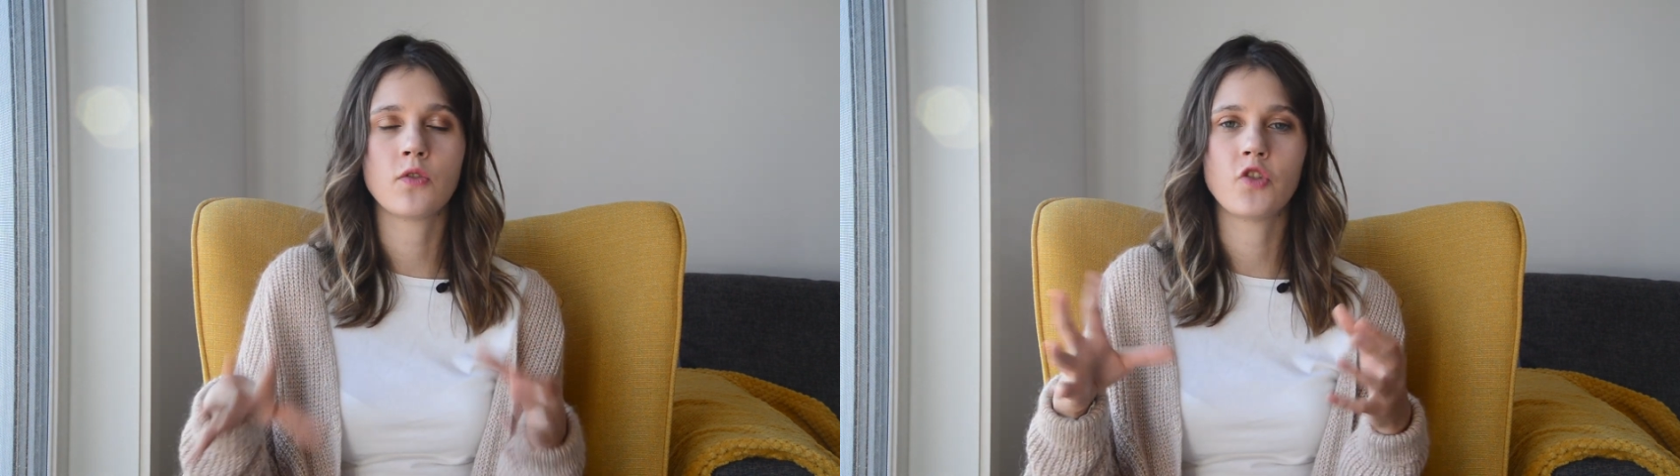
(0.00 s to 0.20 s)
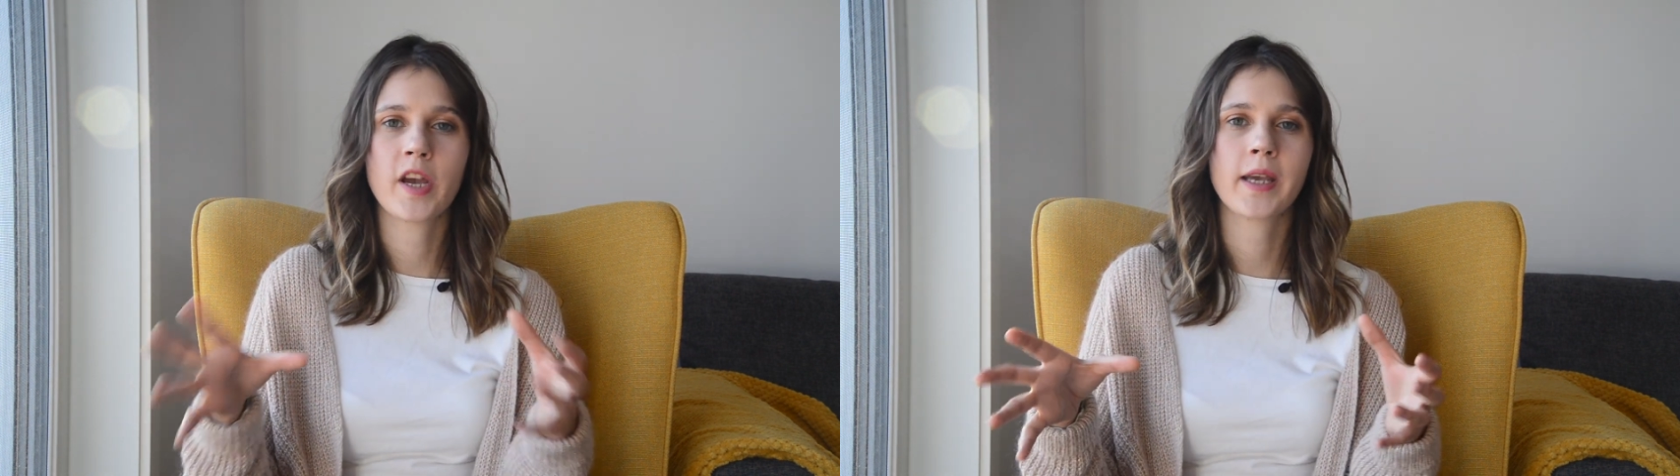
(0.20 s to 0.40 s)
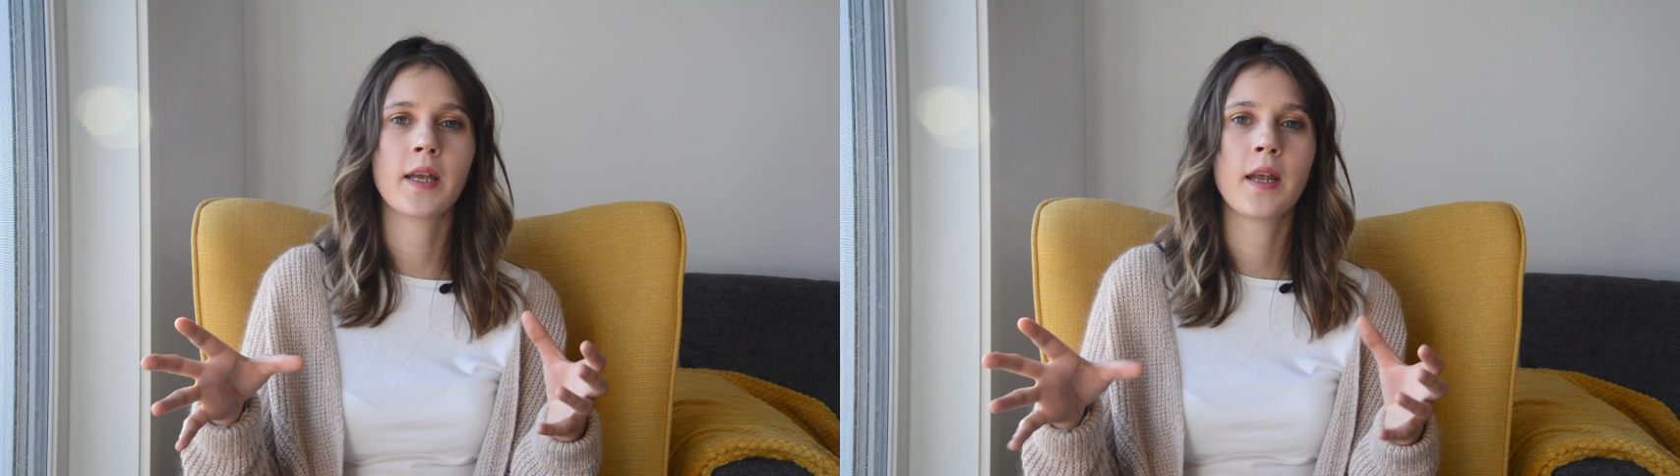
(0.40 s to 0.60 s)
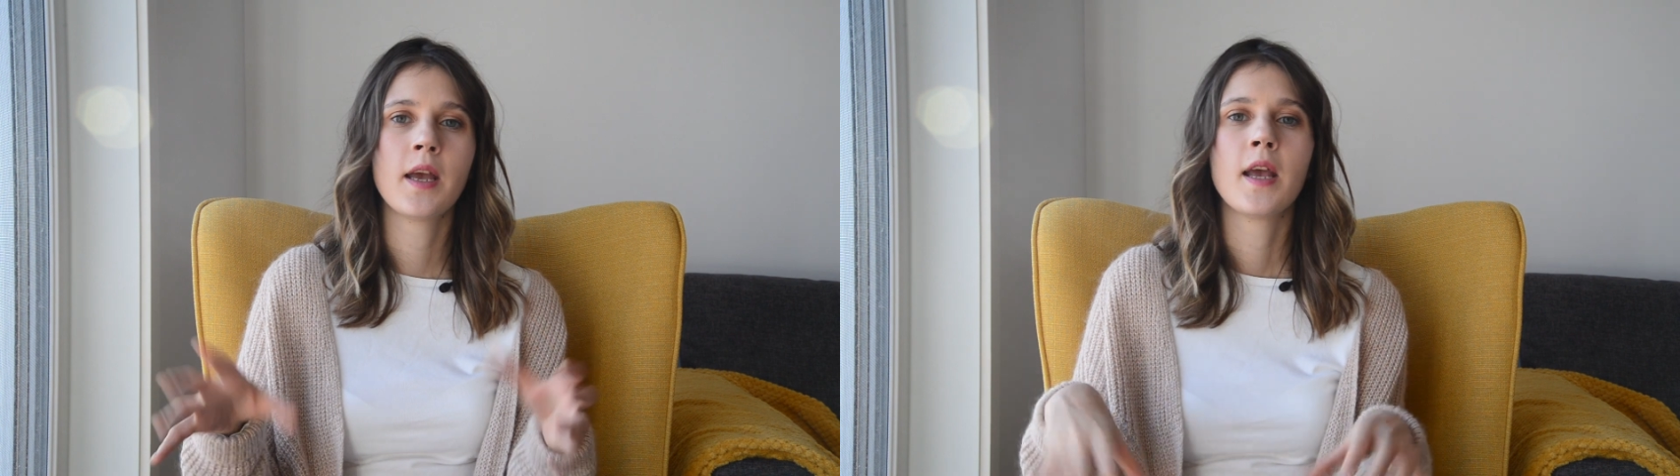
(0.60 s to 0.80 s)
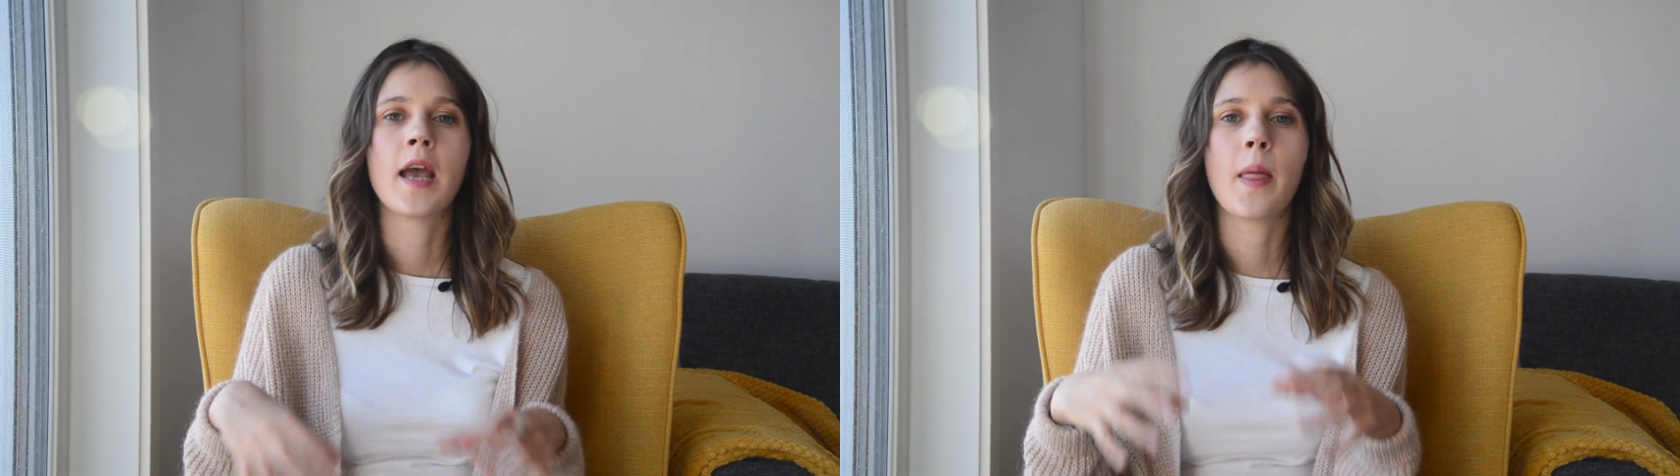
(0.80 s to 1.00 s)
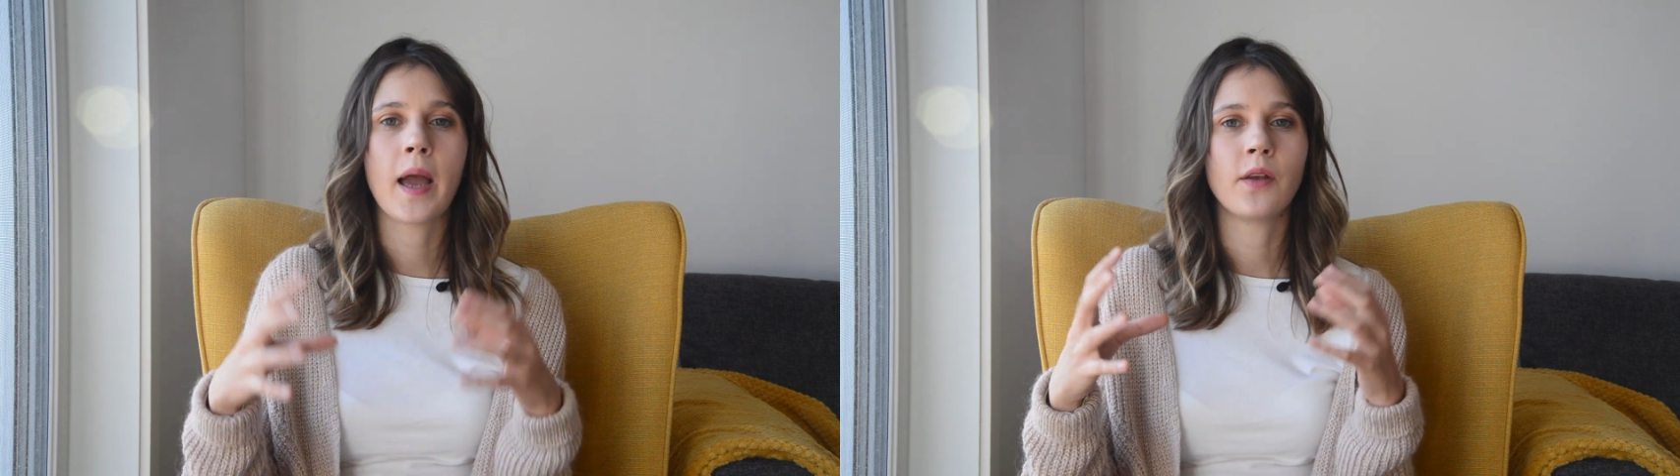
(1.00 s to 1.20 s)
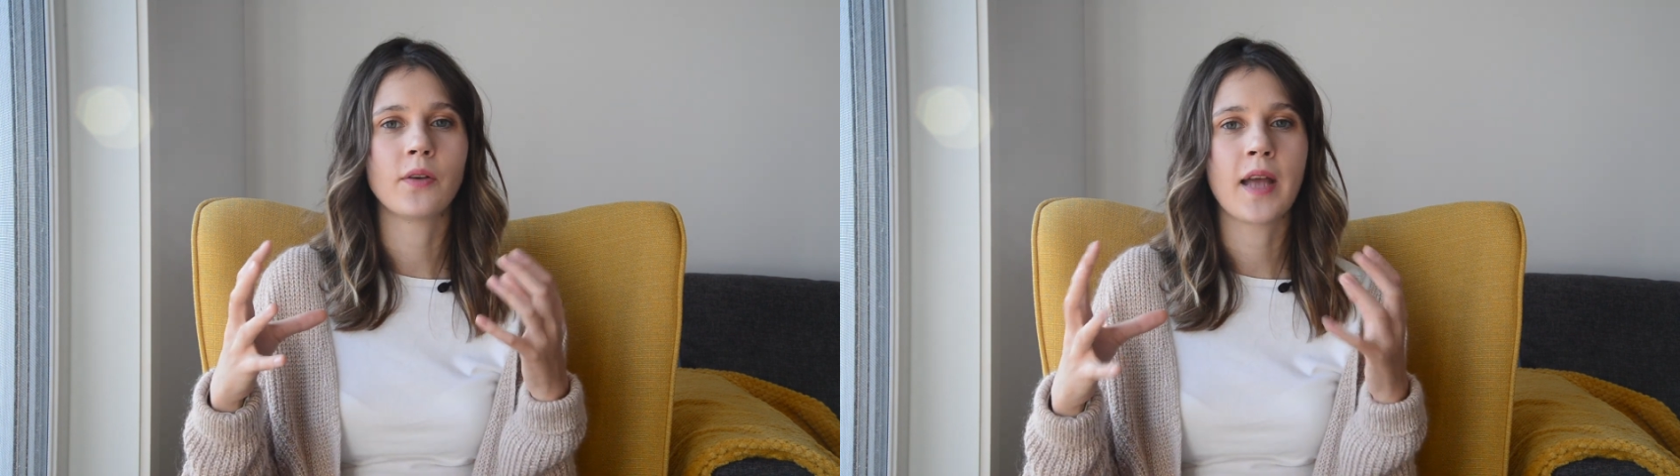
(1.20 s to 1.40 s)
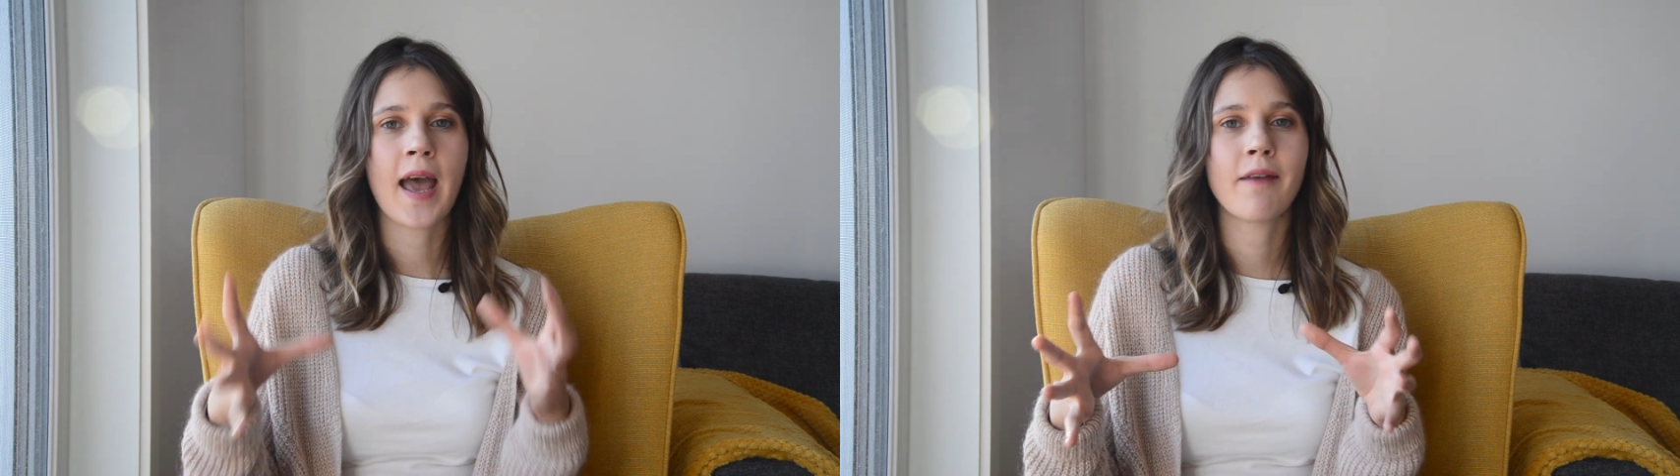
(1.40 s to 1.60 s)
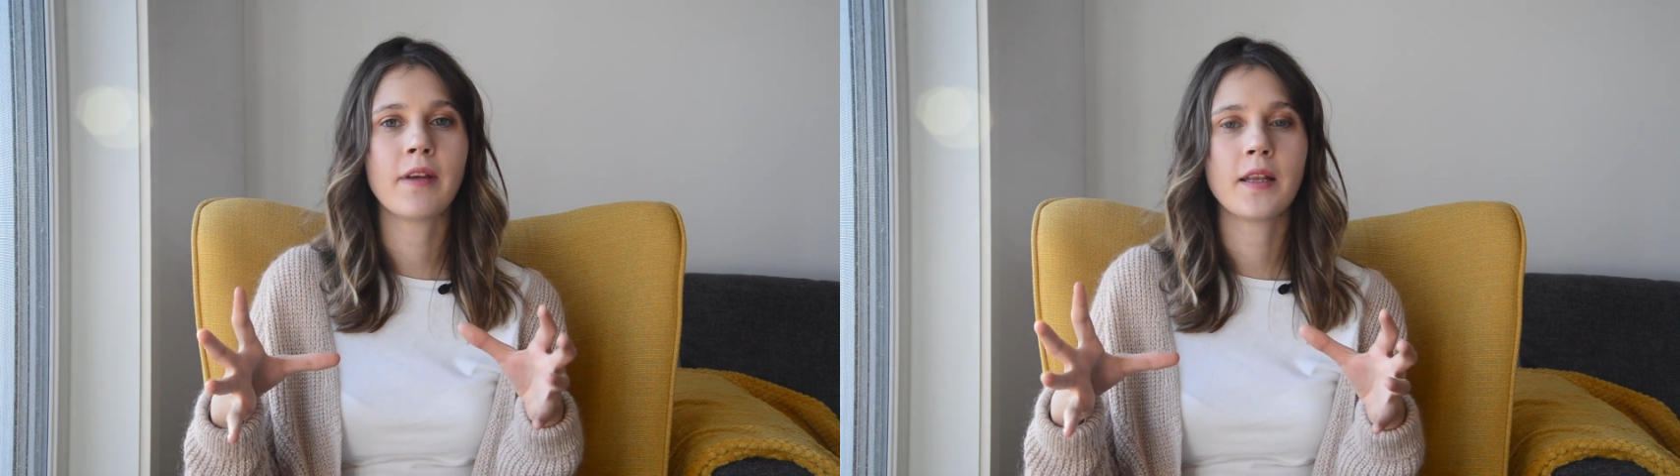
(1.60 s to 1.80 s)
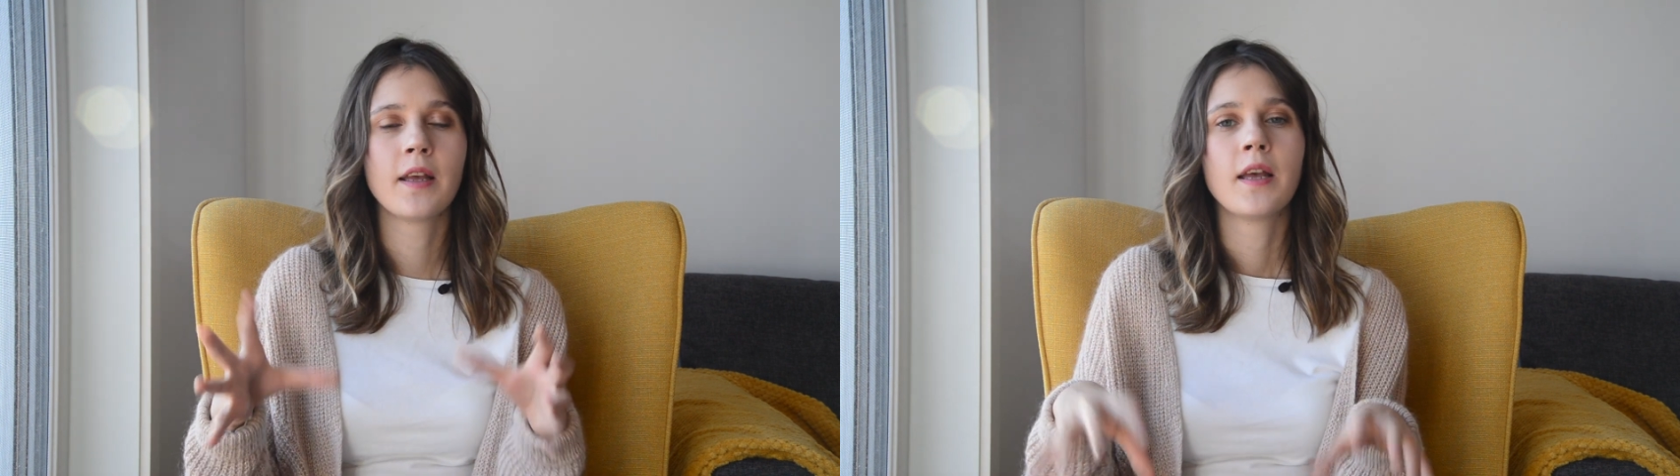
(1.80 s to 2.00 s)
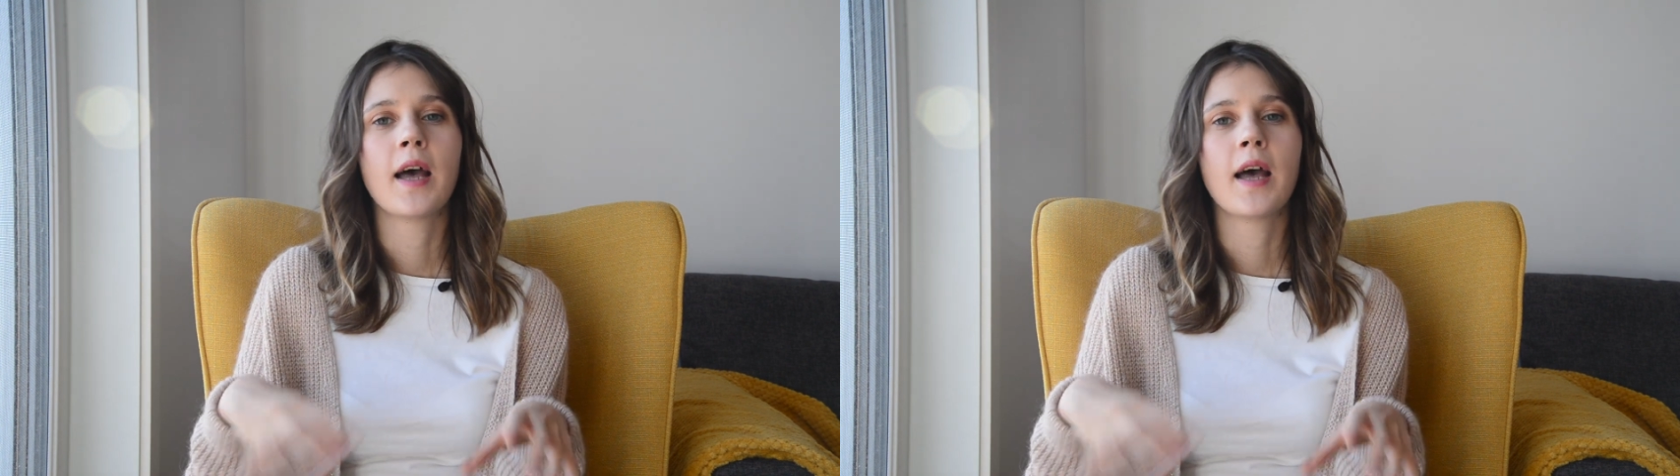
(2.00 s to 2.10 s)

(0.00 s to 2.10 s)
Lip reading: to check it and I don't have it,